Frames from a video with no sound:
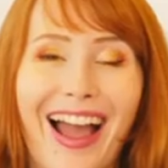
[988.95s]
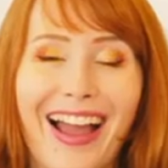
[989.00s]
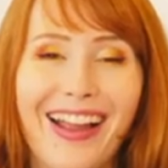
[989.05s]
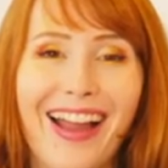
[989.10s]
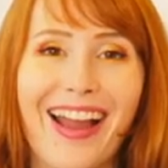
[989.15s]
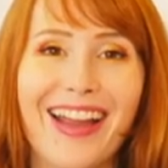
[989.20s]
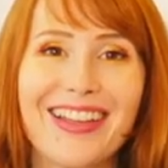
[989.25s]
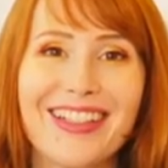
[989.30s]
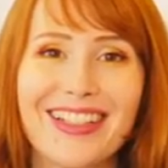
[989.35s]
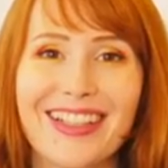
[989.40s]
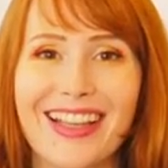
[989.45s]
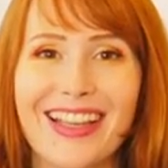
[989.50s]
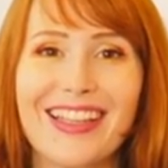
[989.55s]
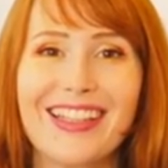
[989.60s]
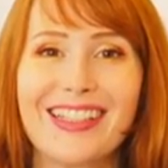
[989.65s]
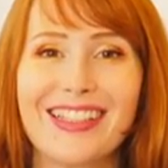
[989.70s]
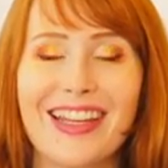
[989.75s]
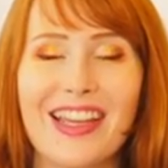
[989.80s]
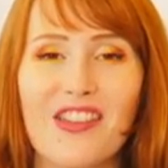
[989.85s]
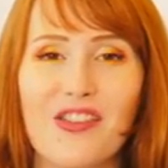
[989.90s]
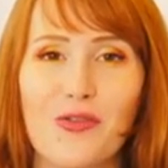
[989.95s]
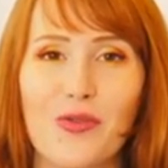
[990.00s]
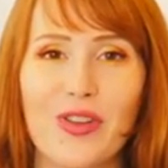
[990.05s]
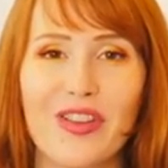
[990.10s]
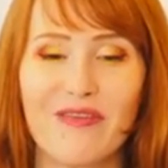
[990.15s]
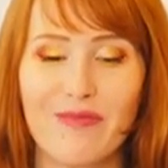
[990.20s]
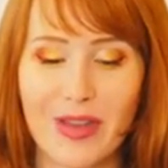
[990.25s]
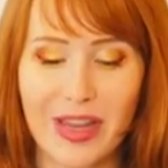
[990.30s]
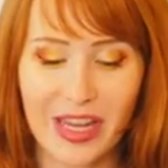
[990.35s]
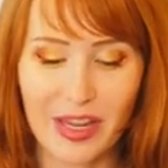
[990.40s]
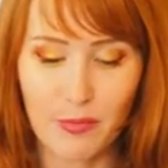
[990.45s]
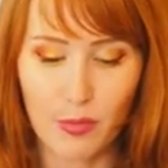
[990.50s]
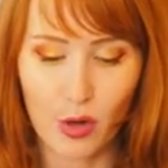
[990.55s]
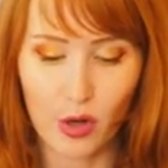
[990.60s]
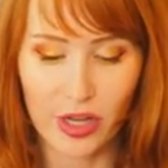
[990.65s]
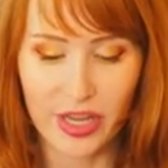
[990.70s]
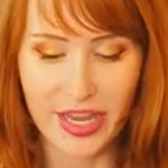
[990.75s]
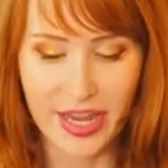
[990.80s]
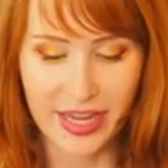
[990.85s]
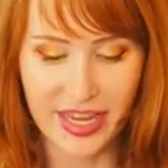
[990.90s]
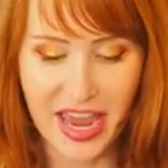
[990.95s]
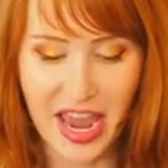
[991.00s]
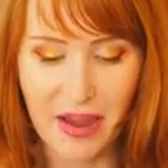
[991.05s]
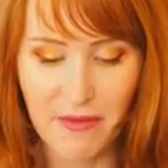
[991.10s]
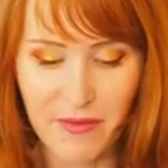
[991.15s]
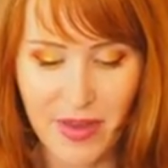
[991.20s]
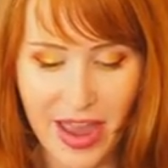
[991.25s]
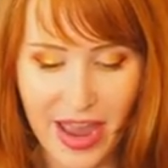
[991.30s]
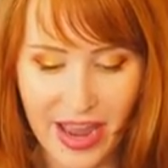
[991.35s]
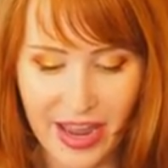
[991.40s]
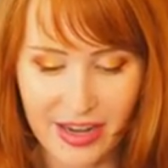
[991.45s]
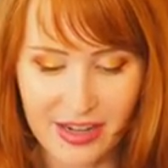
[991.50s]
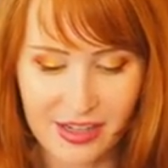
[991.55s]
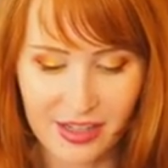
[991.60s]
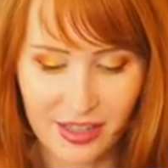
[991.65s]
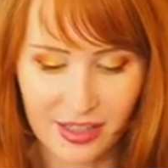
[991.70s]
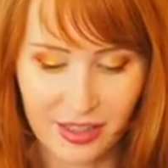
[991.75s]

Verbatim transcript: Hi guys, it's day 3 of making Pokey a Captain hat.